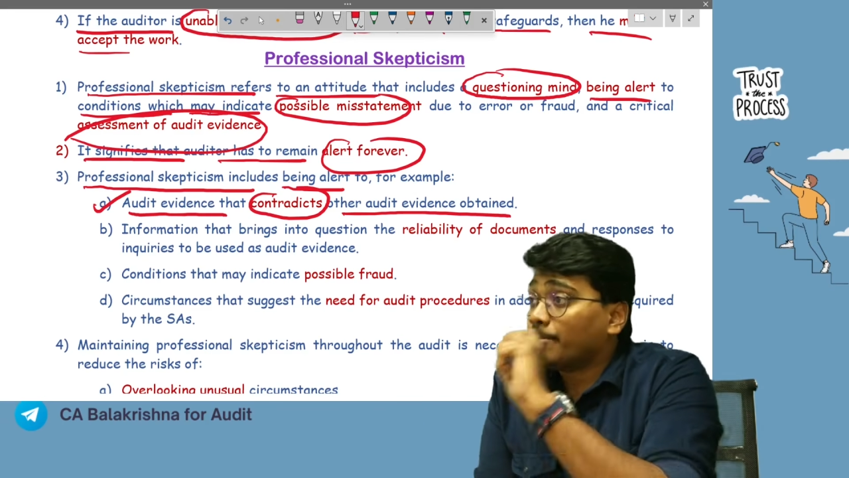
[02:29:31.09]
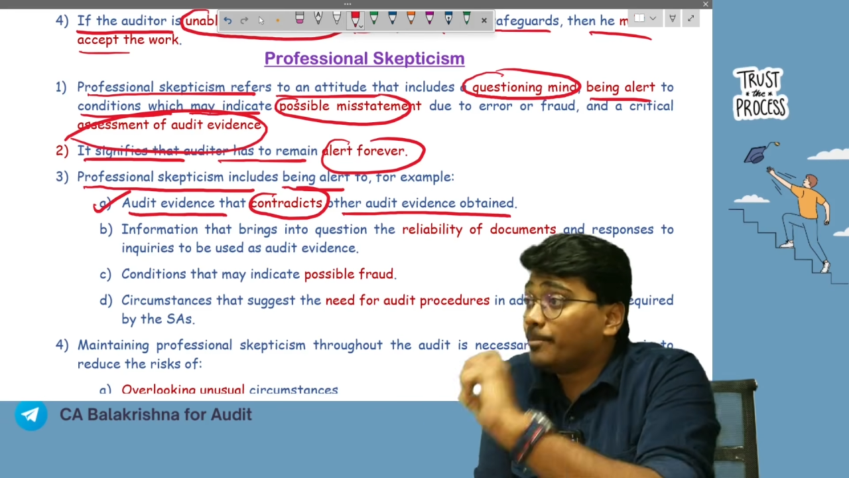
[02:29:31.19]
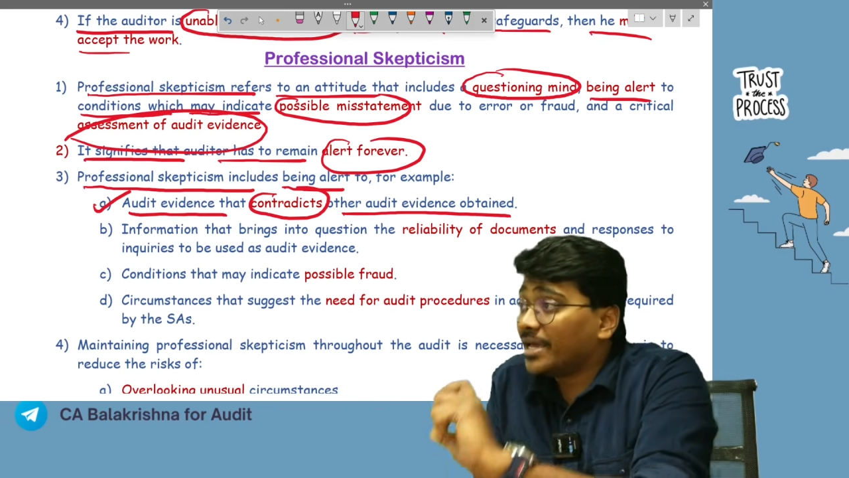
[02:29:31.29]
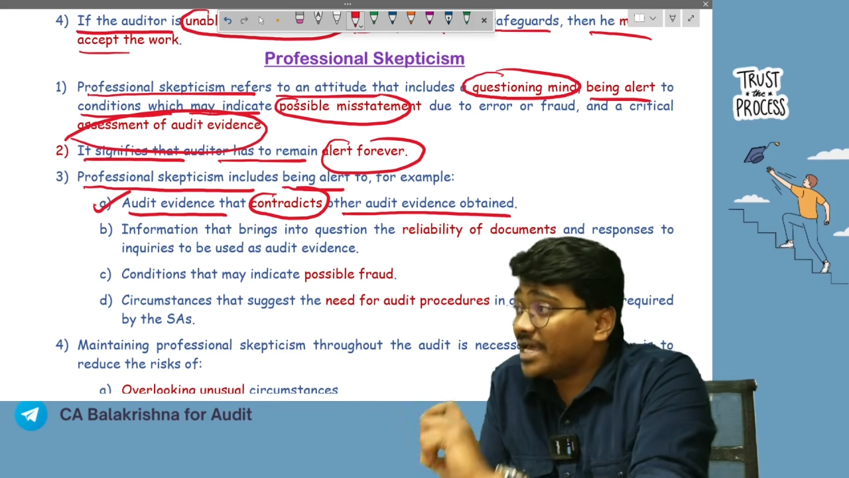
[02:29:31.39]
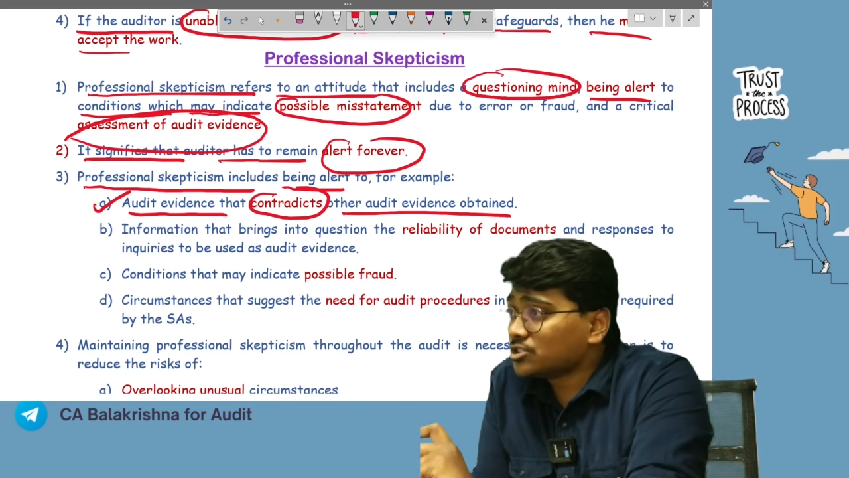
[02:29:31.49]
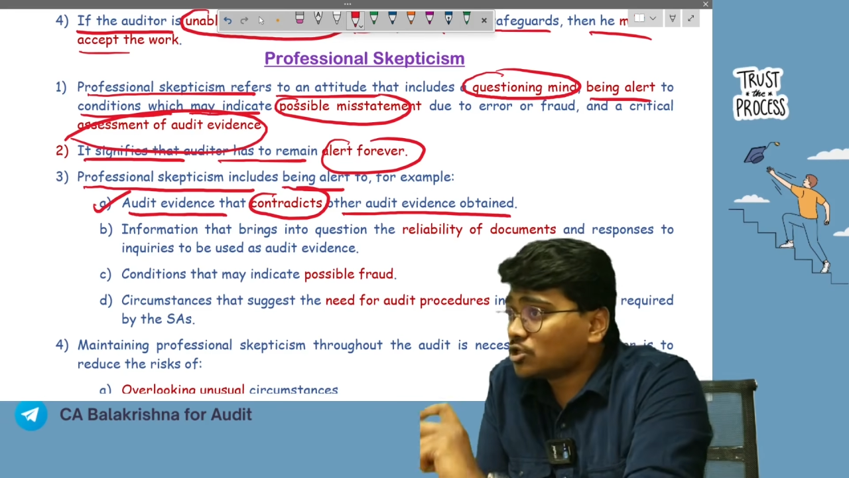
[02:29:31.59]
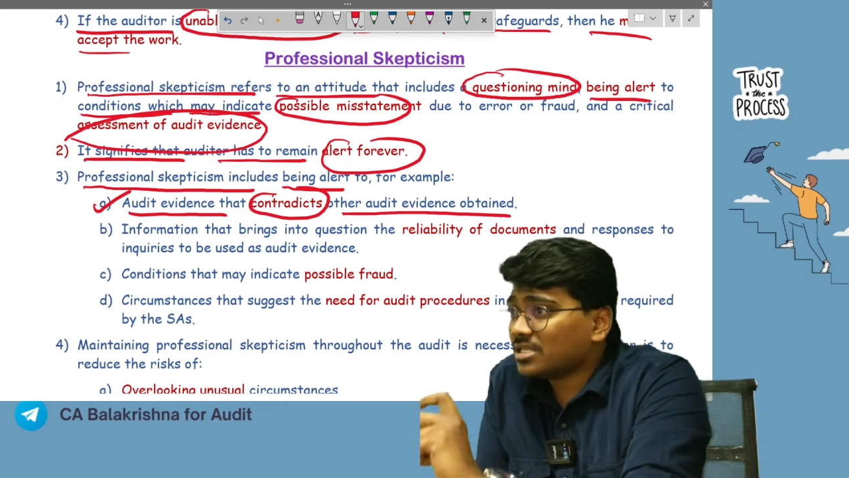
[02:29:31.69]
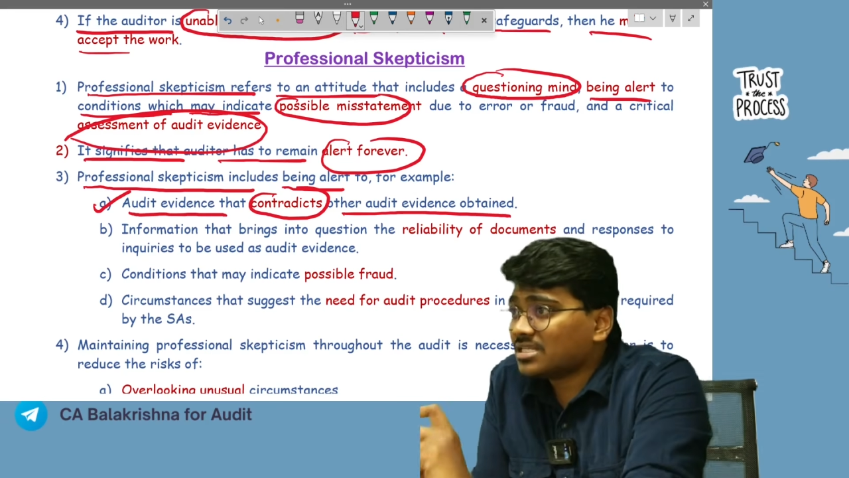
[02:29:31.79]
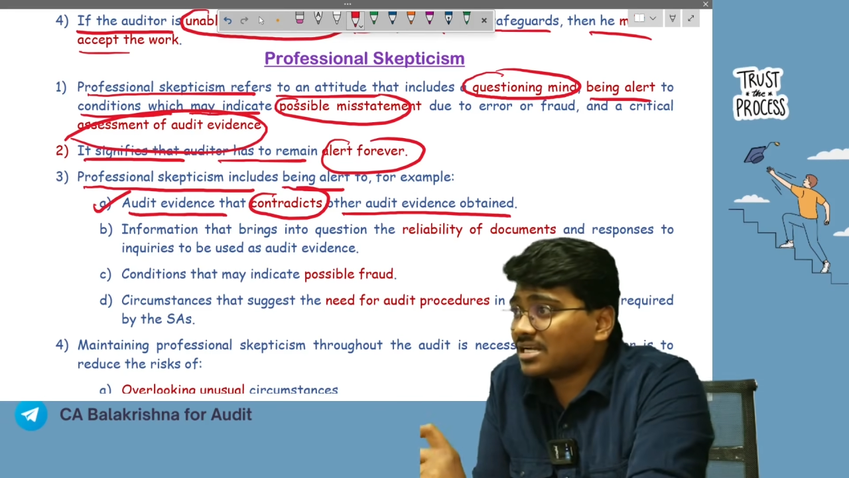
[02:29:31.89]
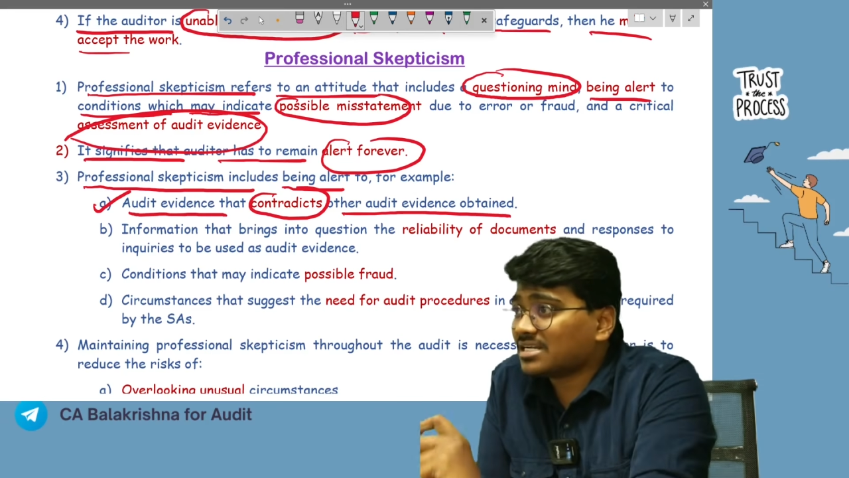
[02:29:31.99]
Based on
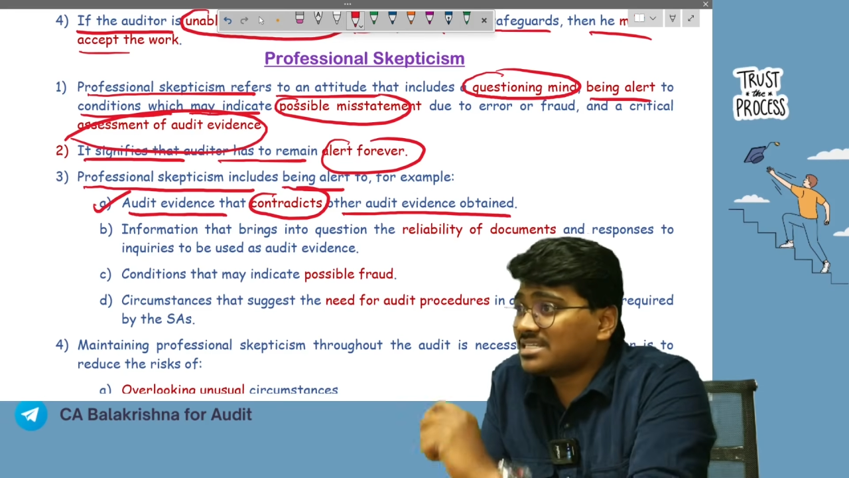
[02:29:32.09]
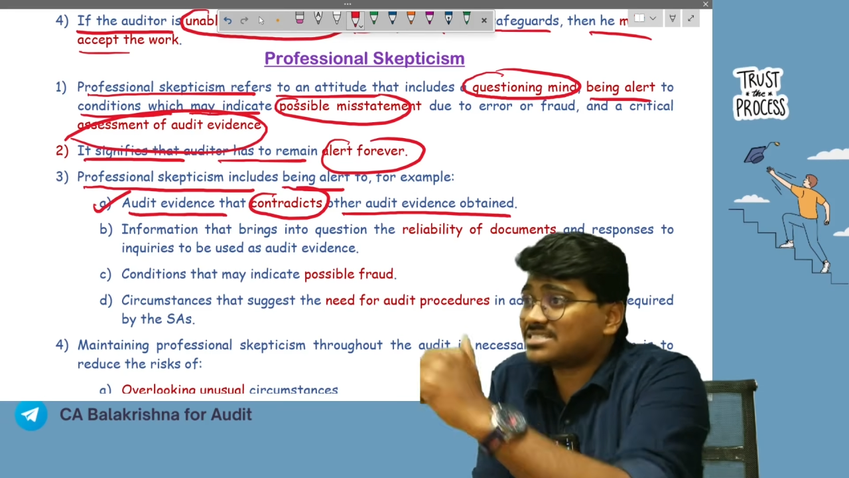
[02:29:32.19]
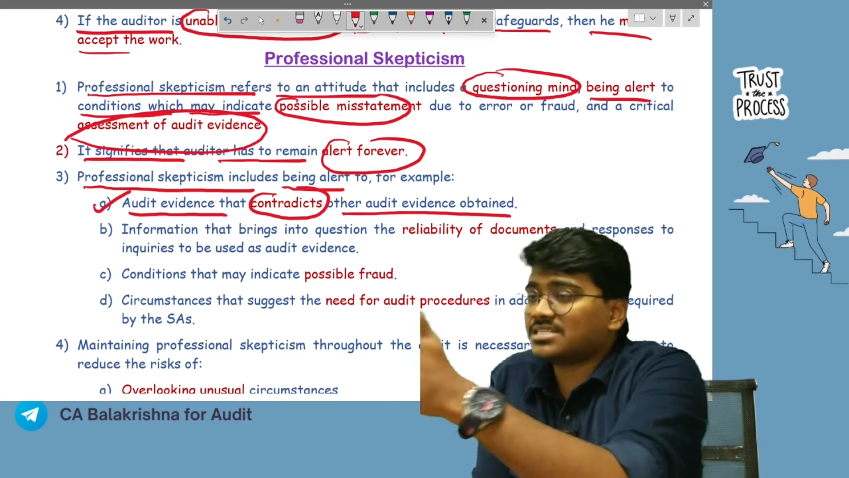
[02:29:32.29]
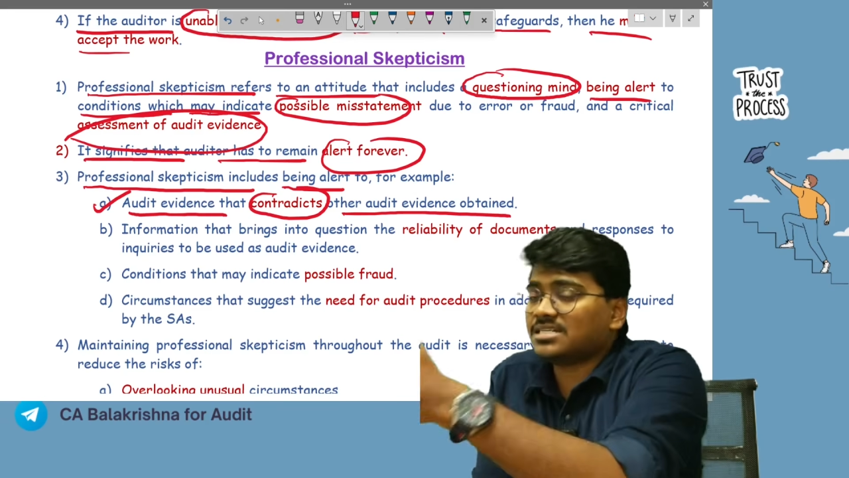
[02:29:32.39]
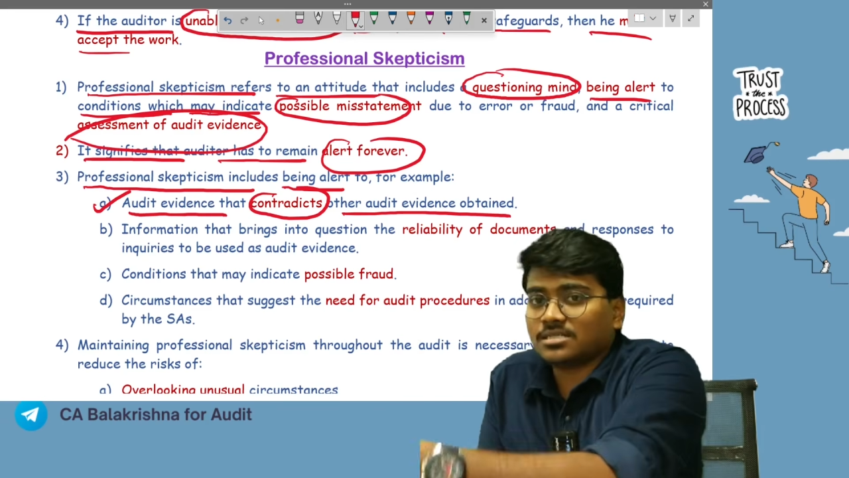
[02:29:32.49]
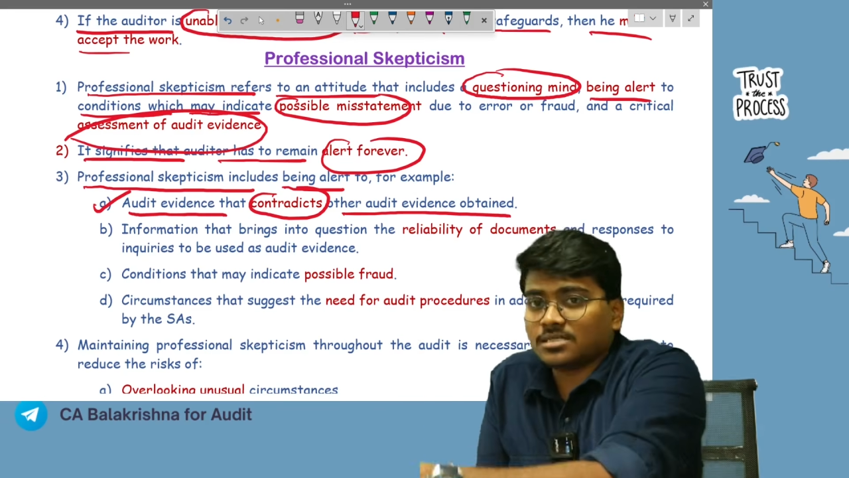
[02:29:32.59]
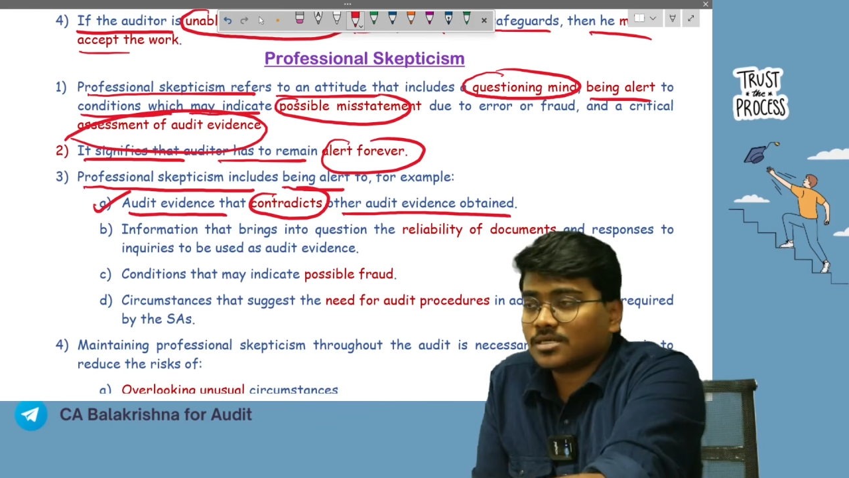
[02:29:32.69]
the risk